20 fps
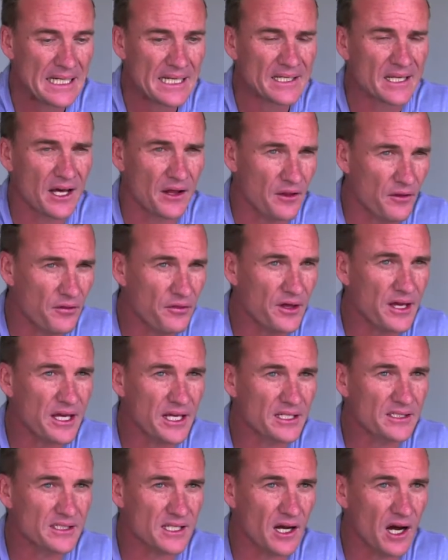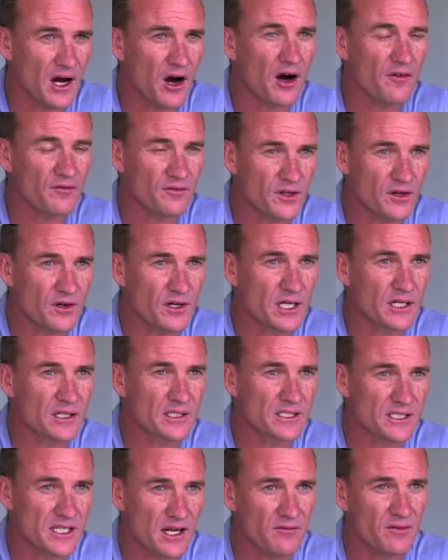Now the thing is that after
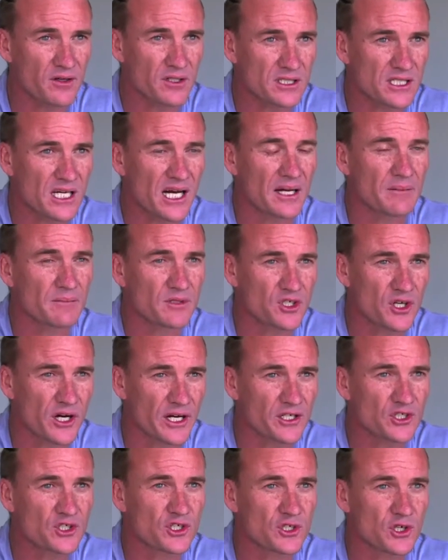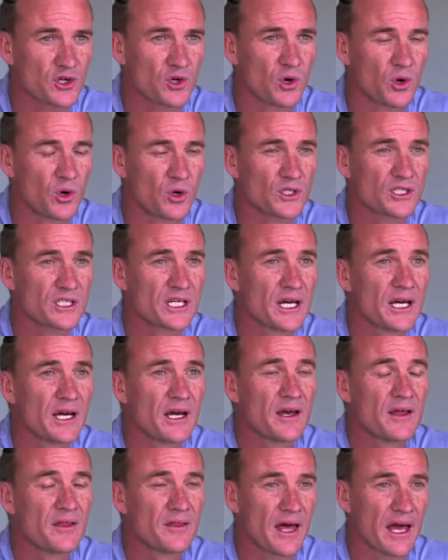several times going to the court,
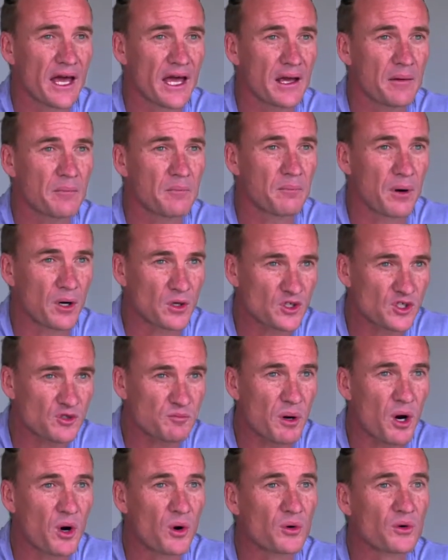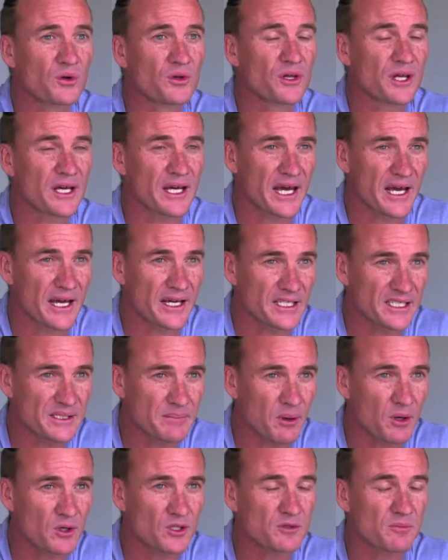they postponed the case.
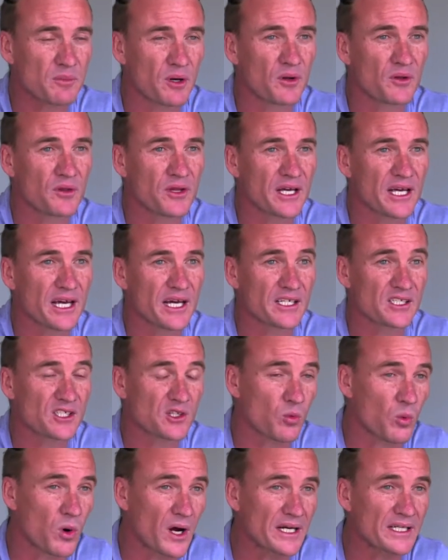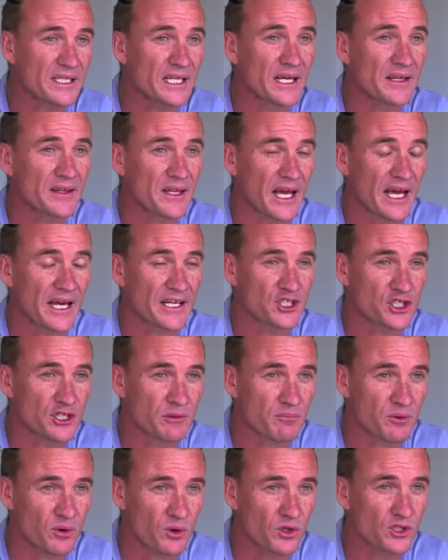The one day they actually
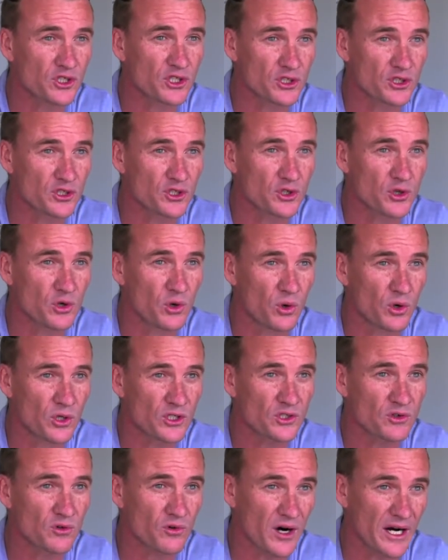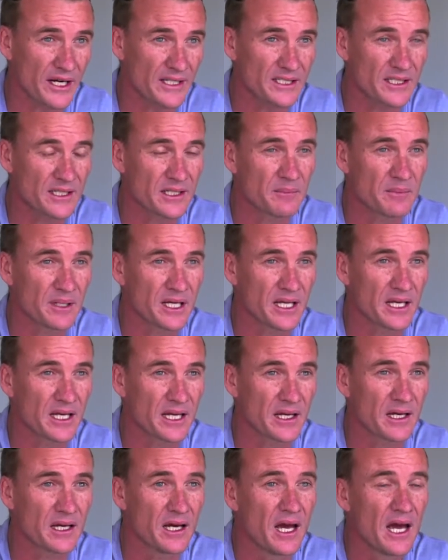brought her to court right in the
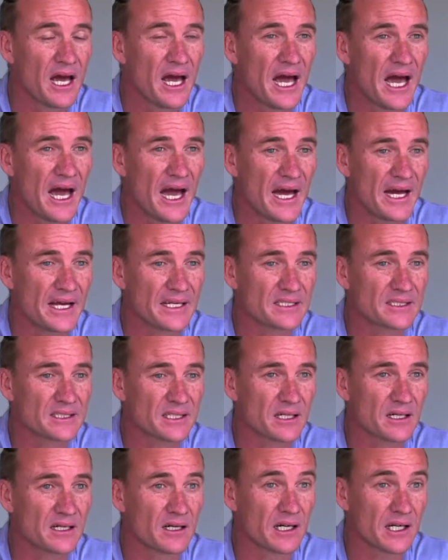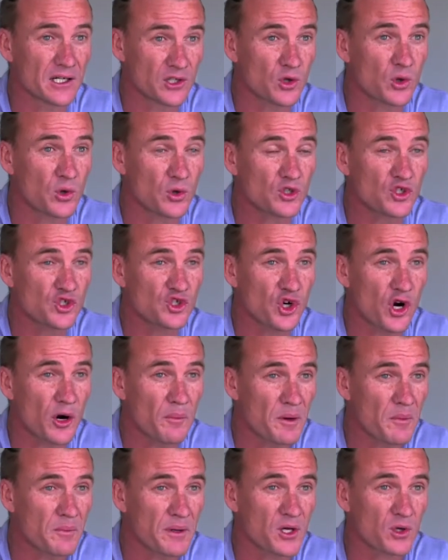beginning, and it caused
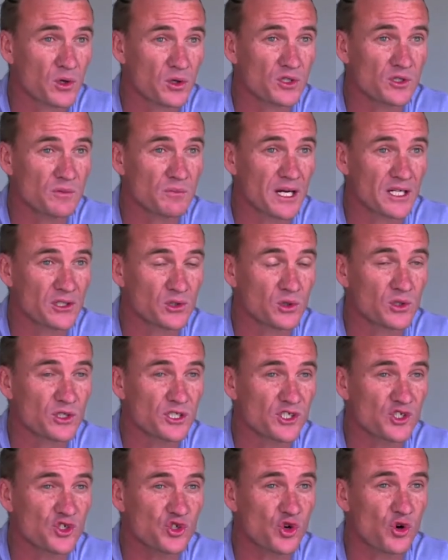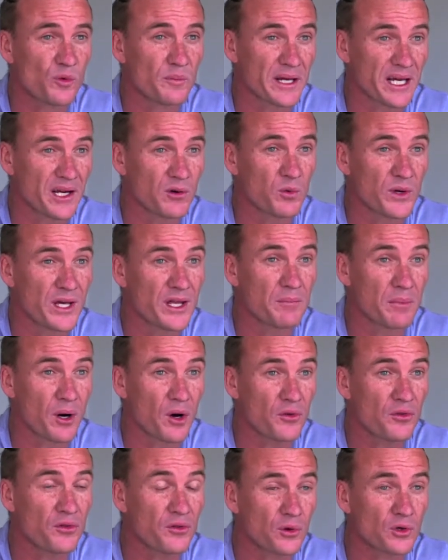trauma because my daughter saw me and we
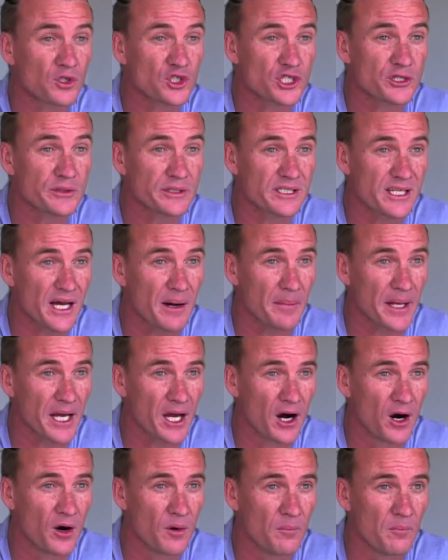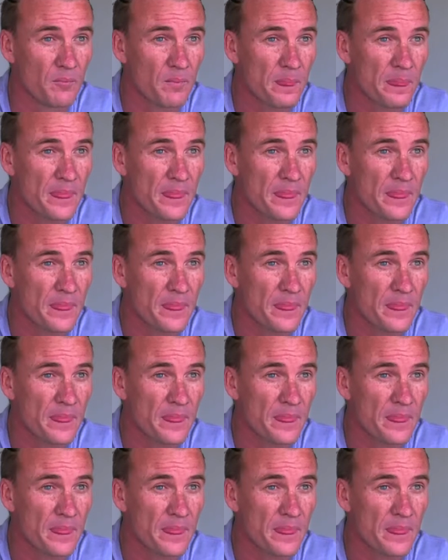both thought she was coming home.